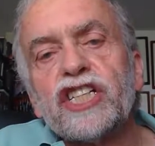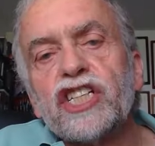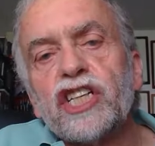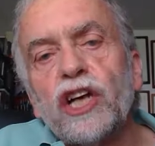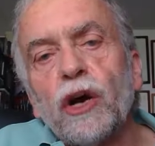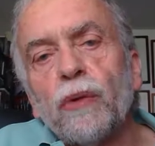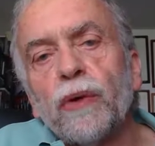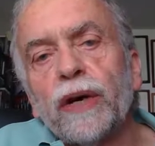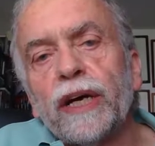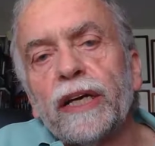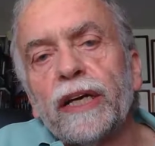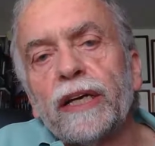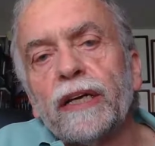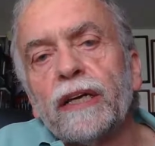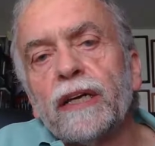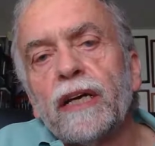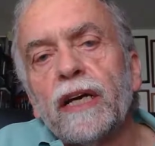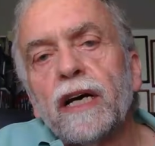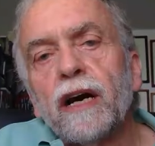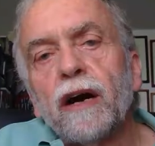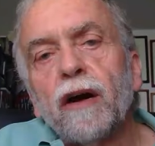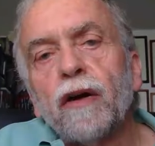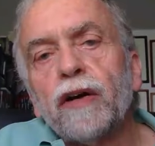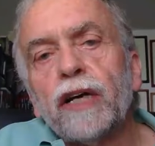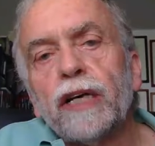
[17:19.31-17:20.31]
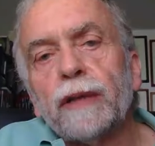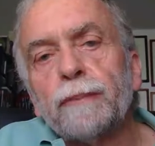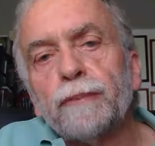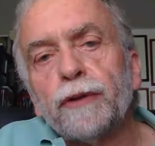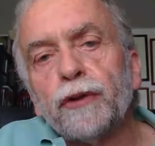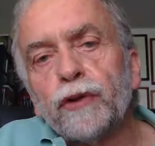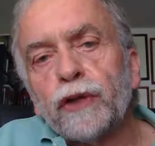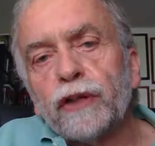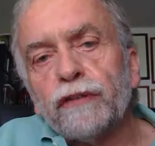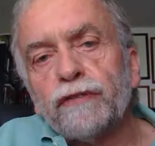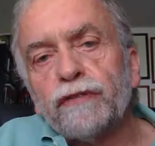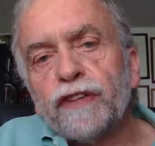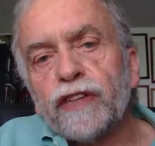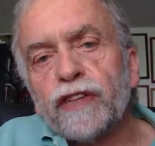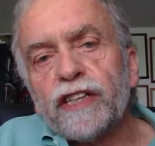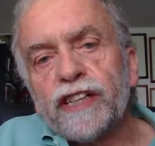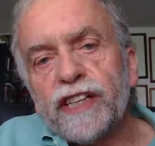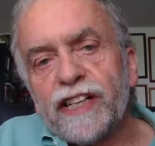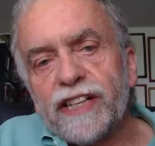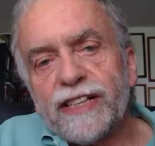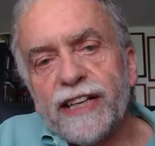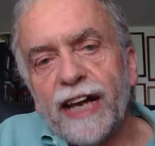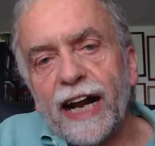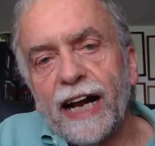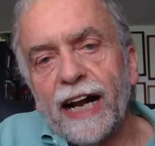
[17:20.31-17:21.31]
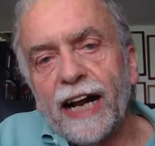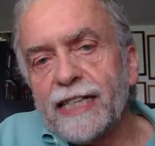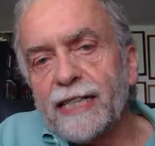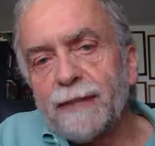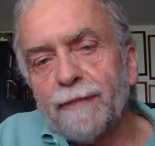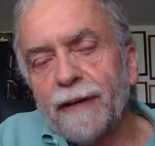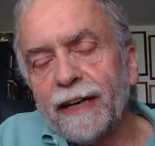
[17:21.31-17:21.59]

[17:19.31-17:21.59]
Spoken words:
showing only beautiful results,